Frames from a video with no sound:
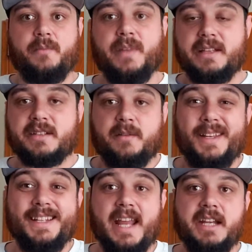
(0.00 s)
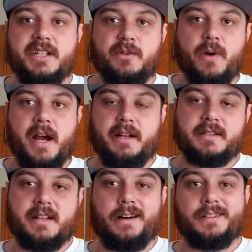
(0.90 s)
that's going to be nationwide
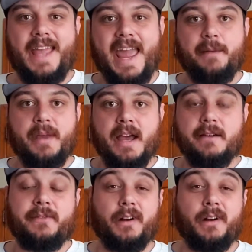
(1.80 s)
is called KBF,